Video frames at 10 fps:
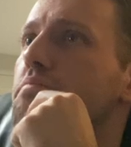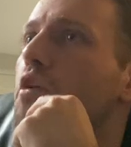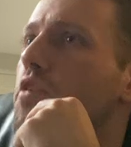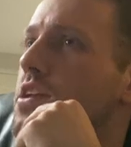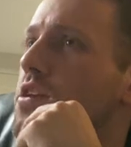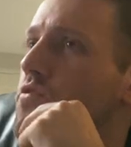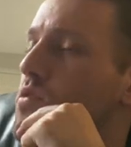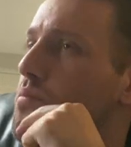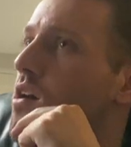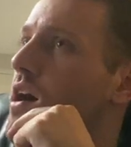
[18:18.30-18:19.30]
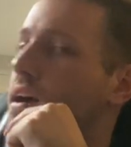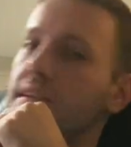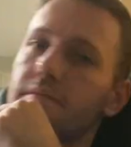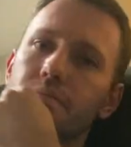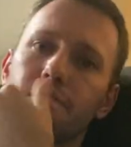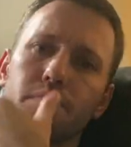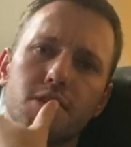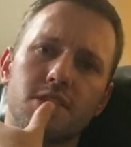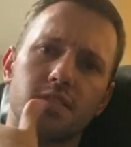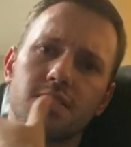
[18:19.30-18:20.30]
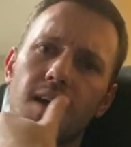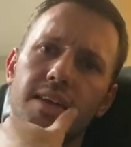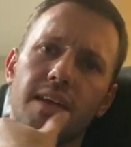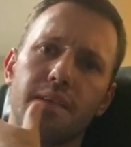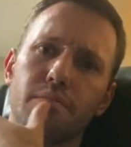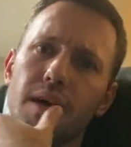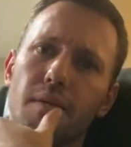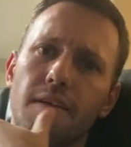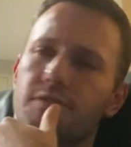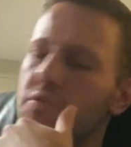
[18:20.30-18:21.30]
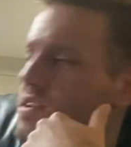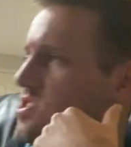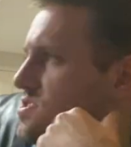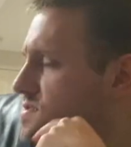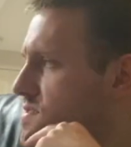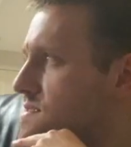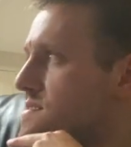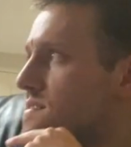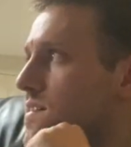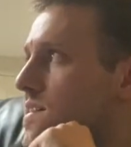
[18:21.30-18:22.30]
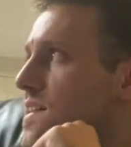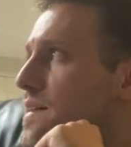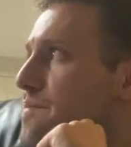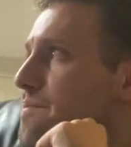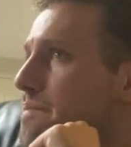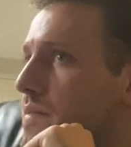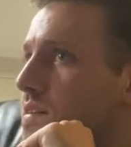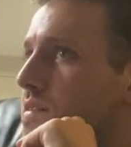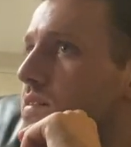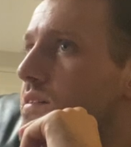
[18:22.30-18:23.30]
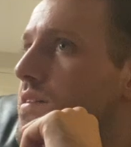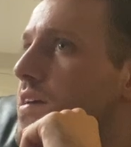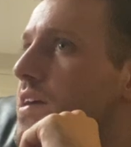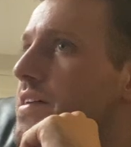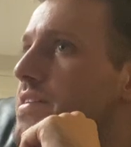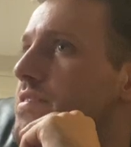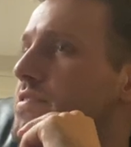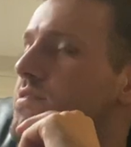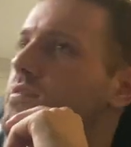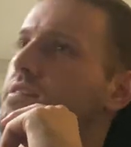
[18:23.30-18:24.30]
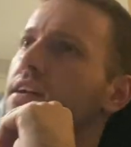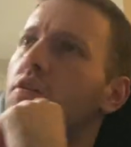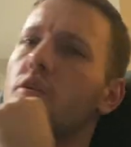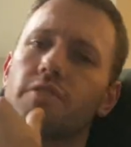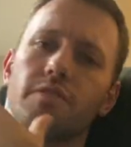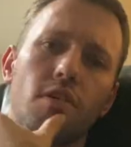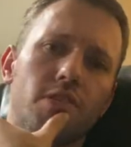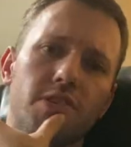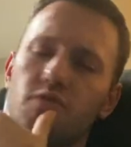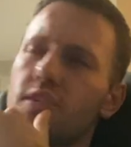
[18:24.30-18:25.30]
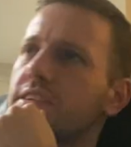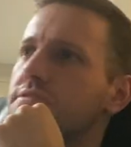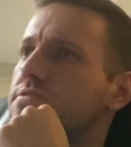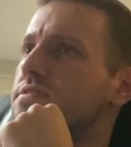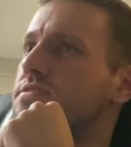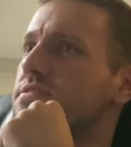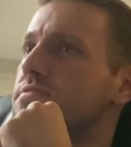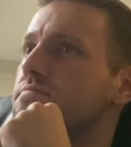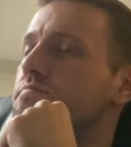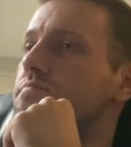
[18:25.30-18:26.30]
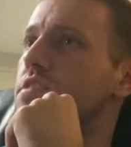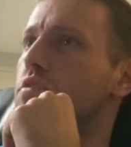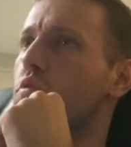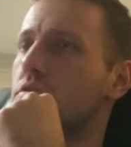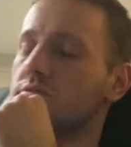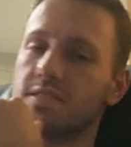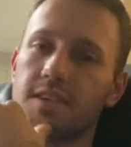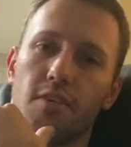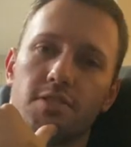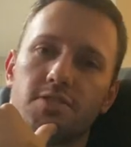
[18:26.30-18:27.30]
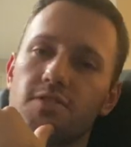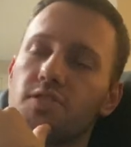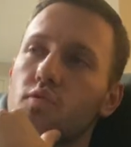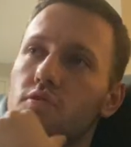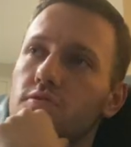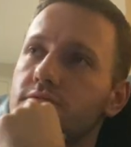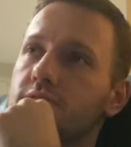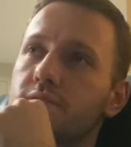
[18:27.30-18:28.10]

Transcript: pokeyed over the block and missed the sideline by about 2 inches. And kind of all the credit to Cortland's character in the world,